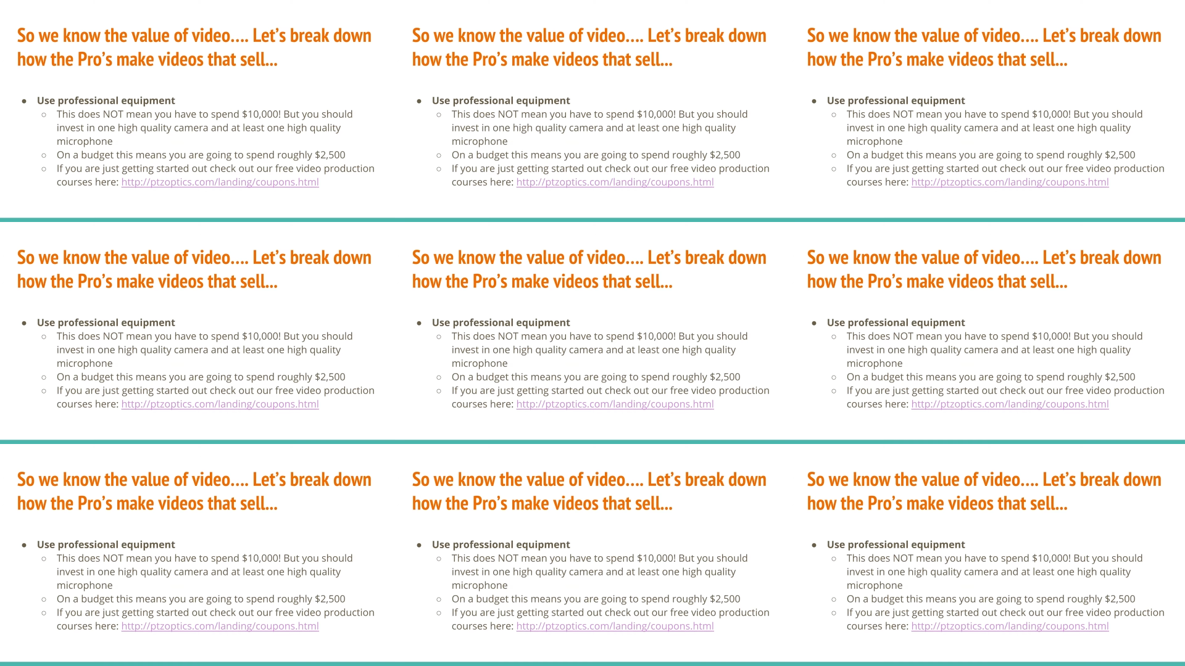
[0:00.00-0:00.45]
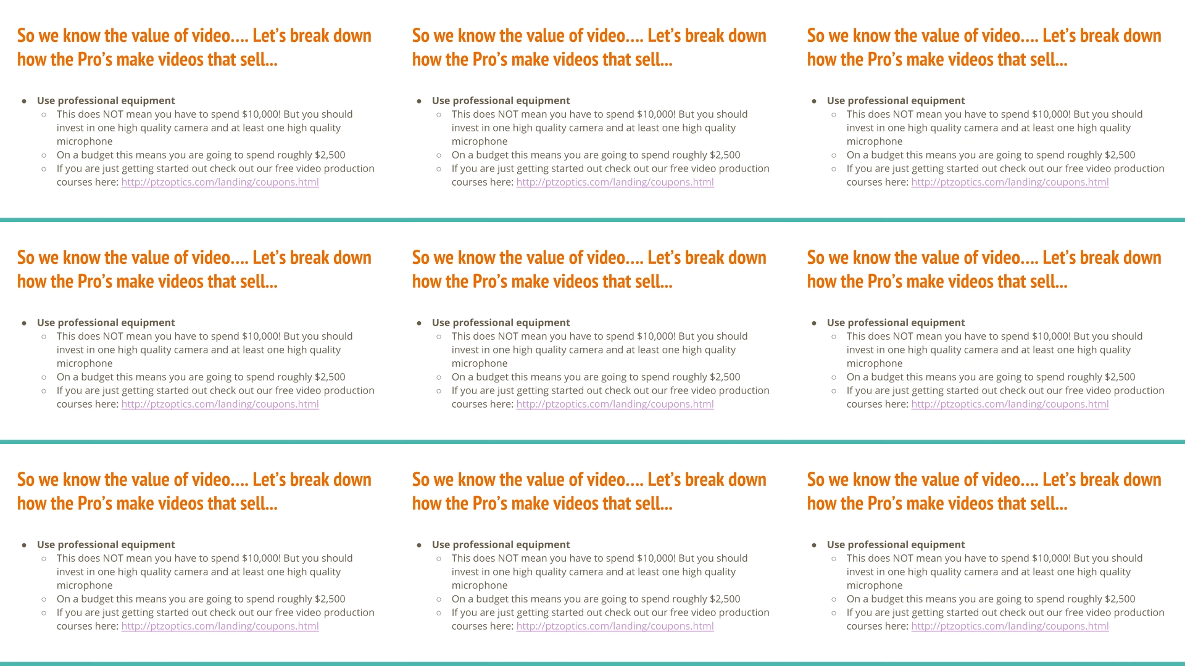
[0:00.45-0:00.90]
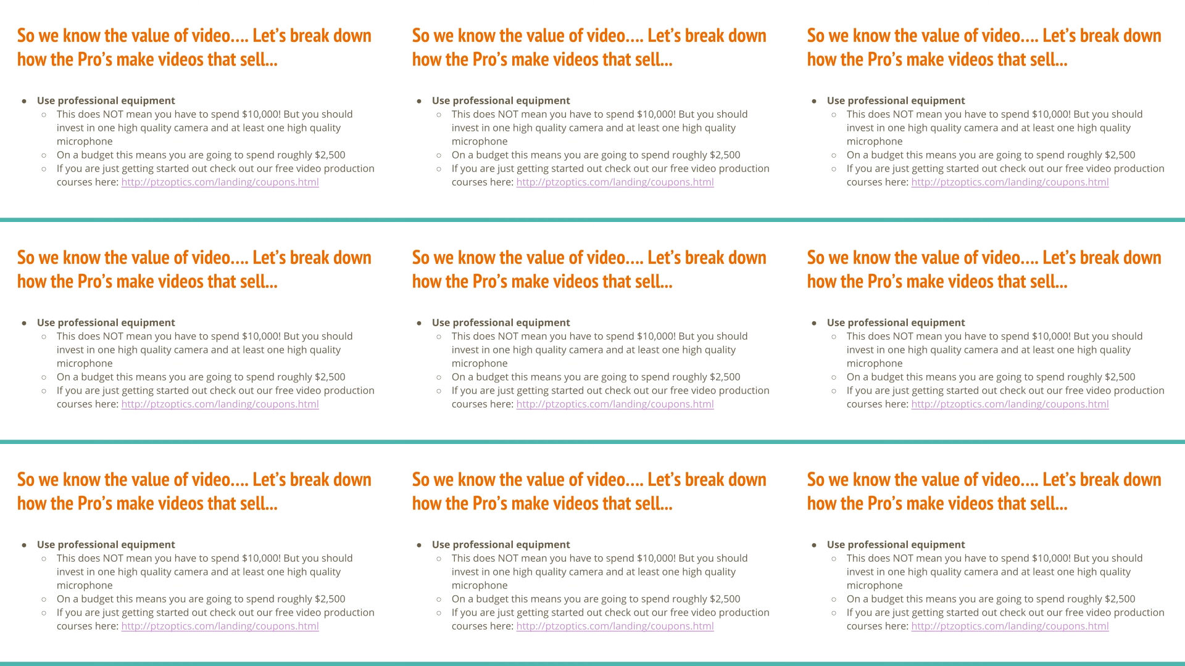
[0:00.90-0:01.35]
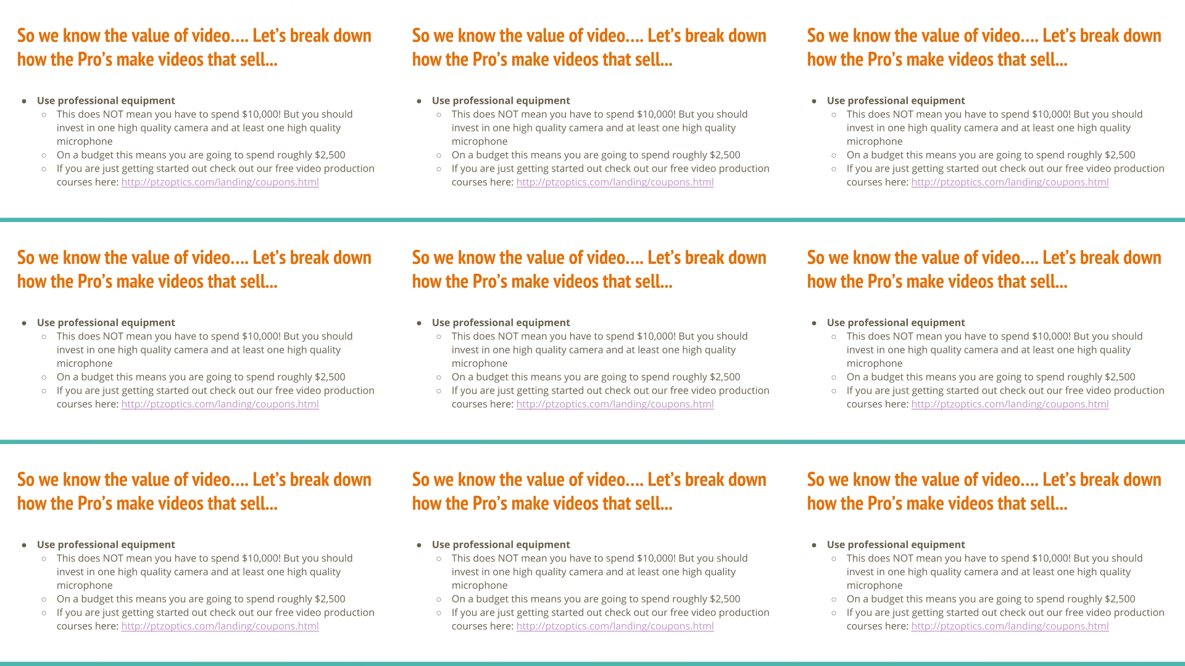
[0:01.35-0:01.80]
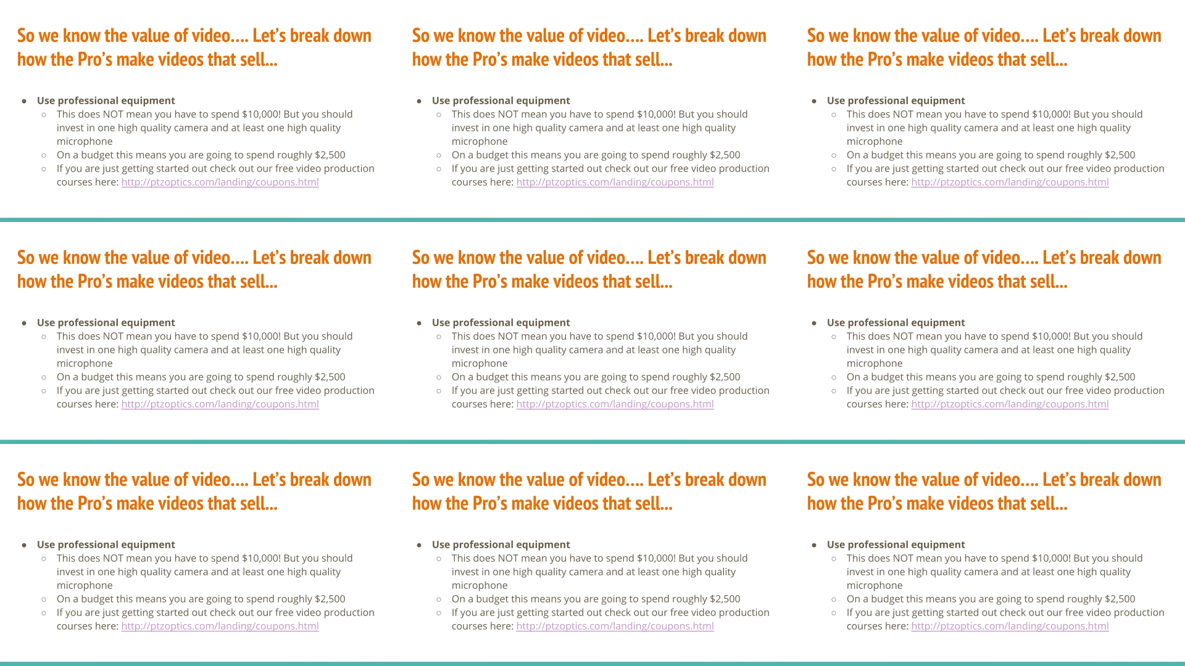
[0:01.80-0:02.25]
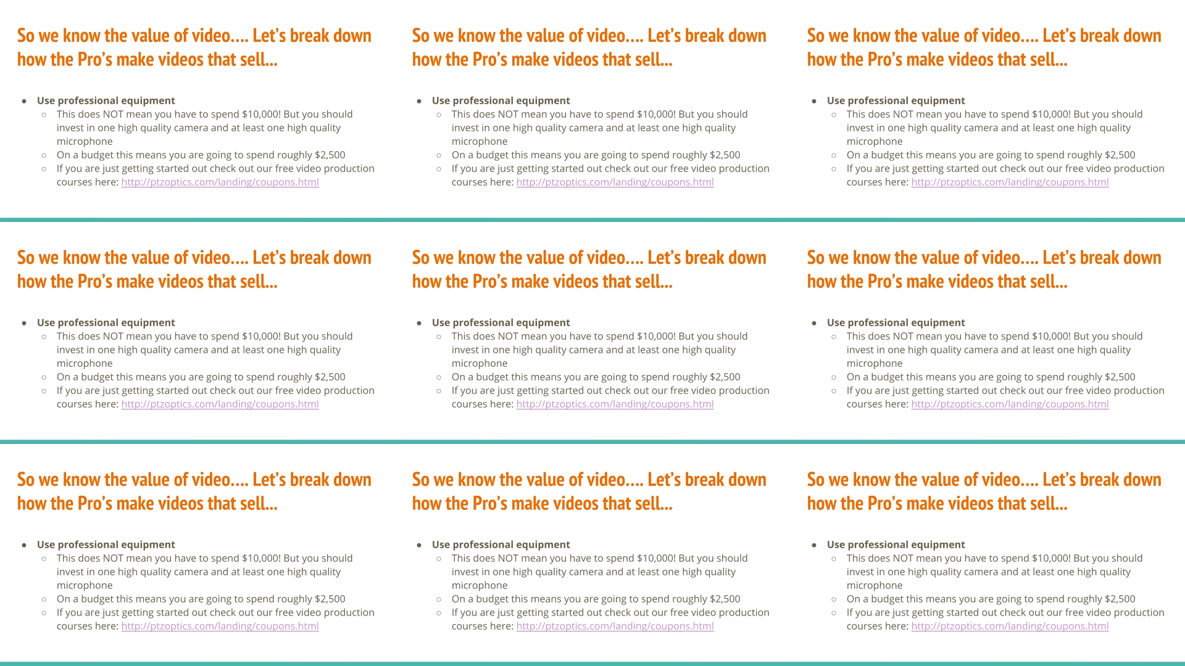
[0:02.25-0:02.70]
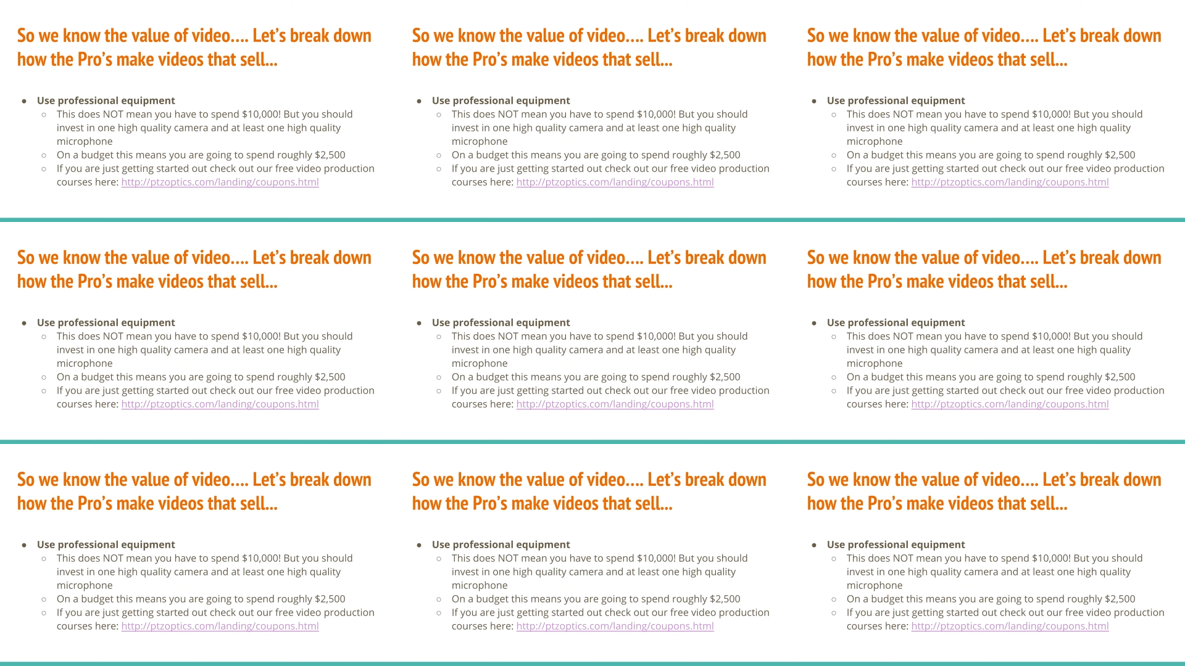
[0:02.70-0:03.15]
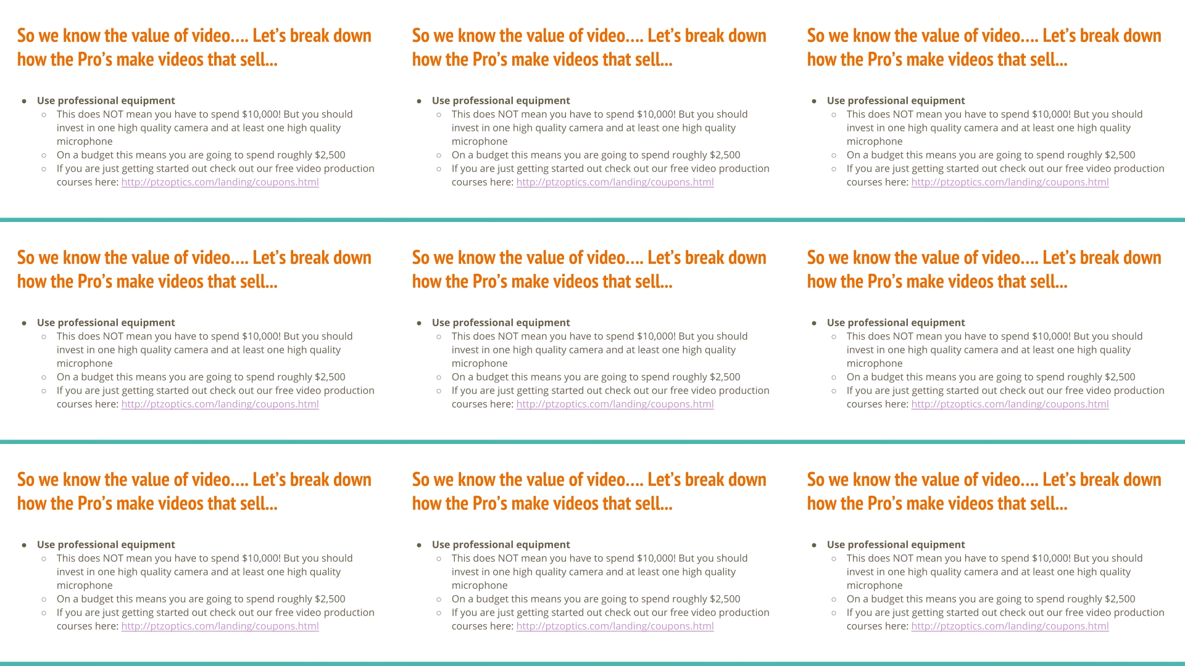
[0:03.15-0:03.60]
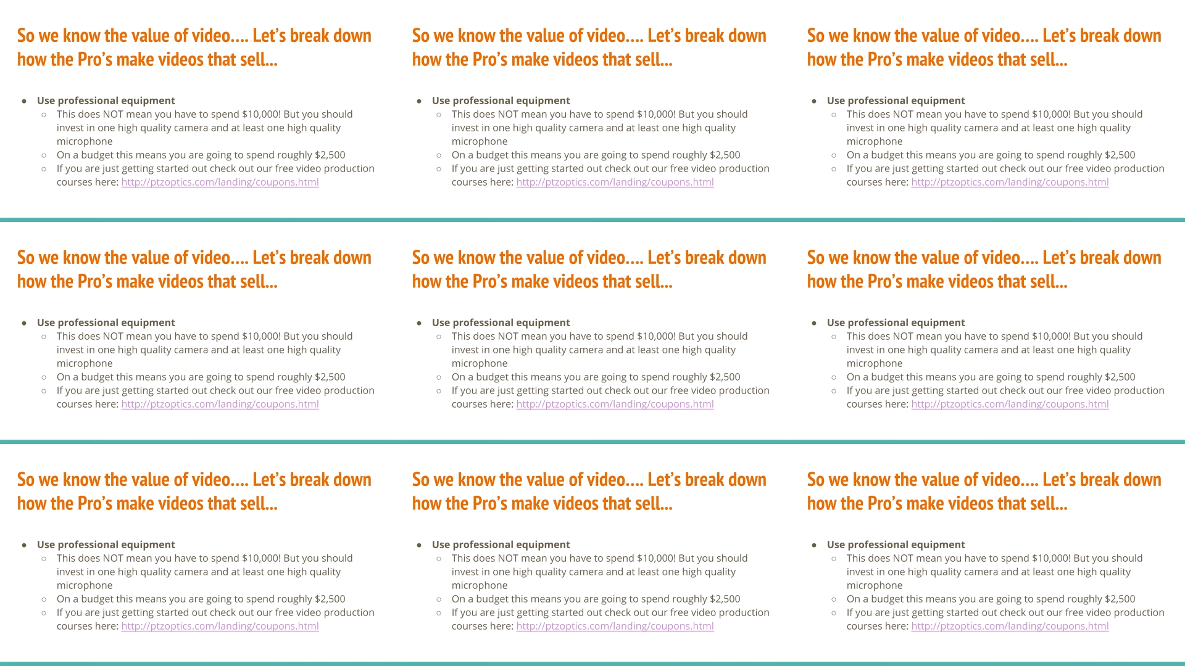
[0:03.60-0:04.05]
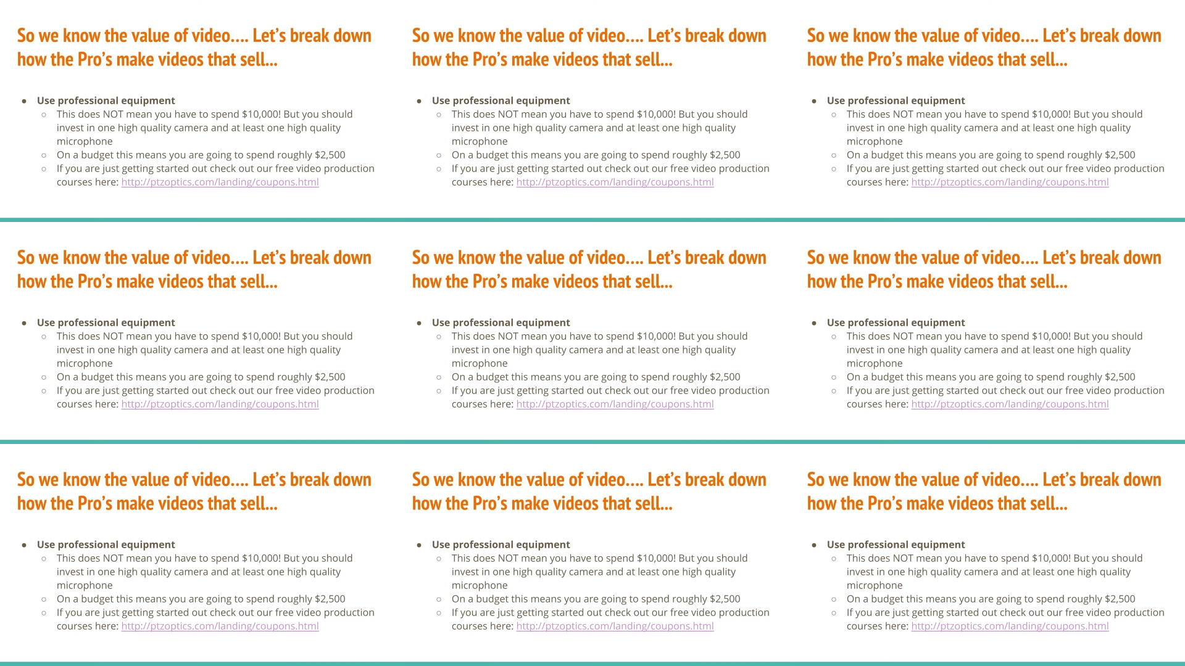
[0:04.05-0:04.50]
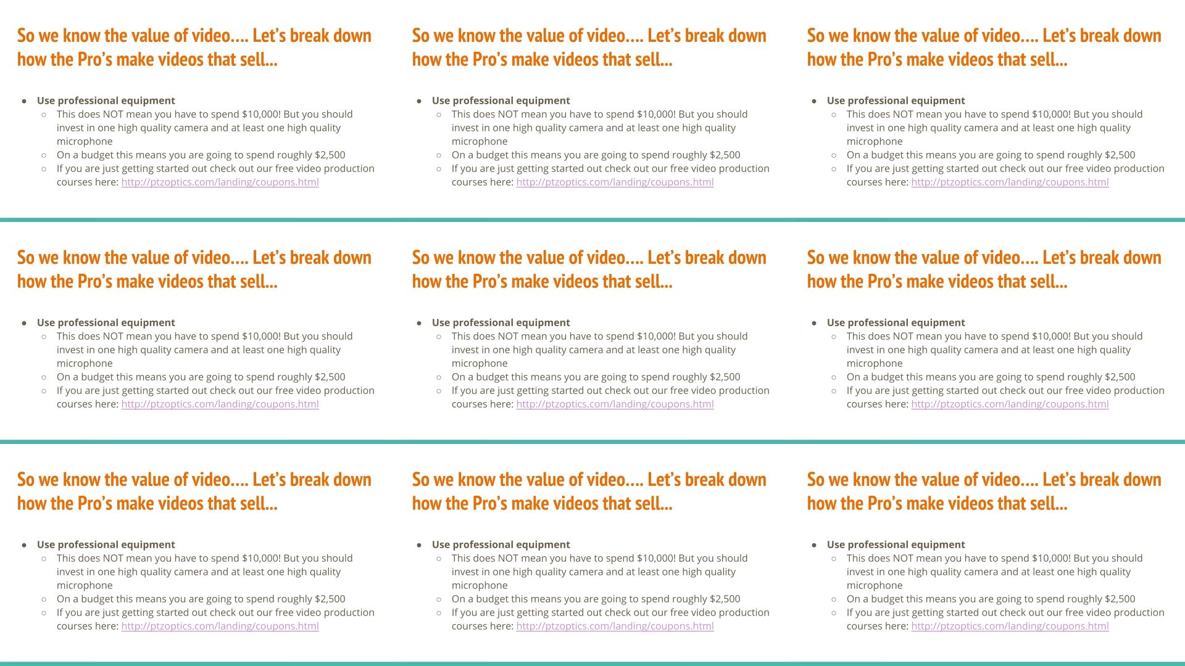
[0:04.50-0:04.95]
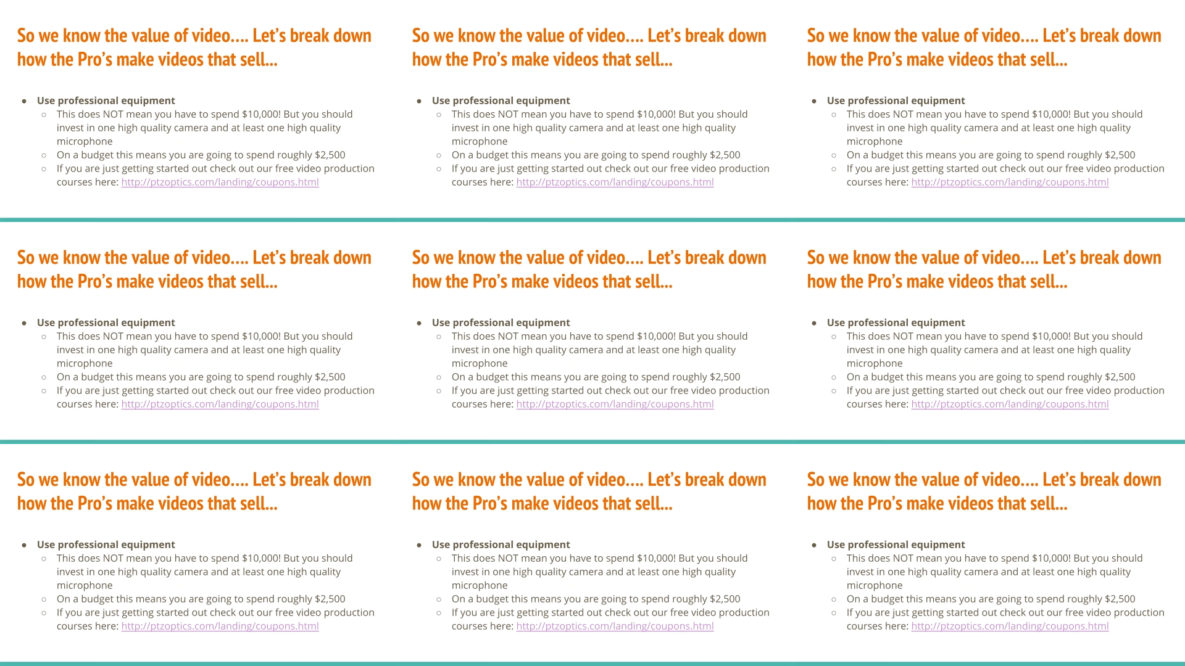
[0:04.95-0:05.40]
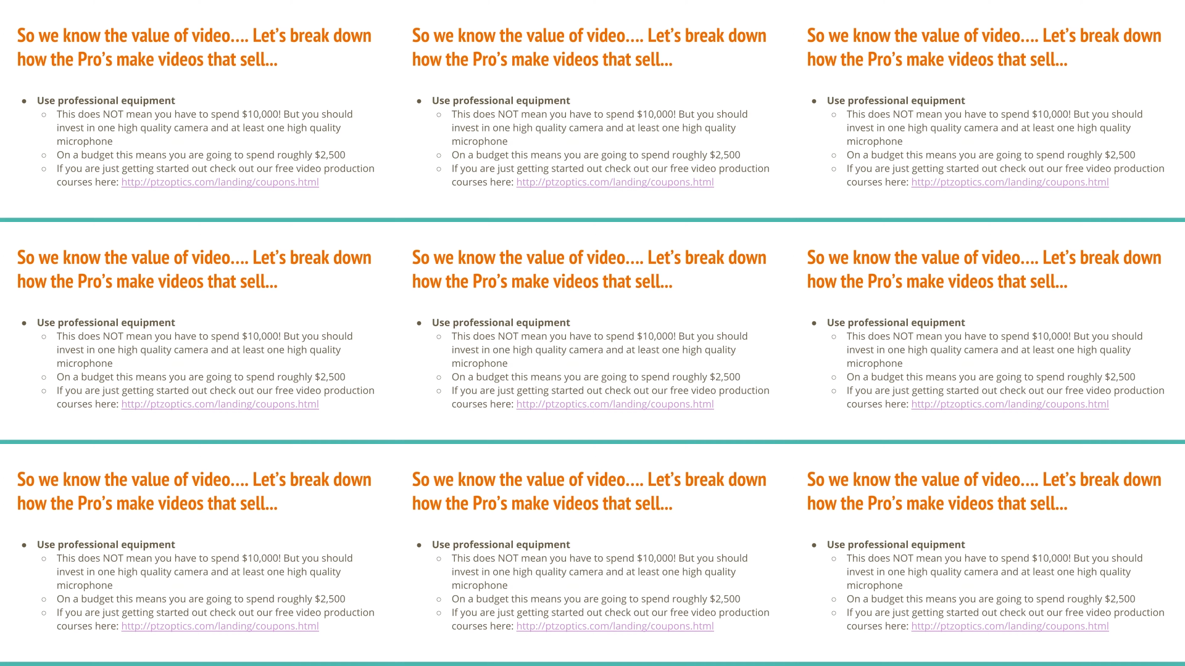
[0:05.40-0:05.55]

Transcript: [unreadable: no face in view]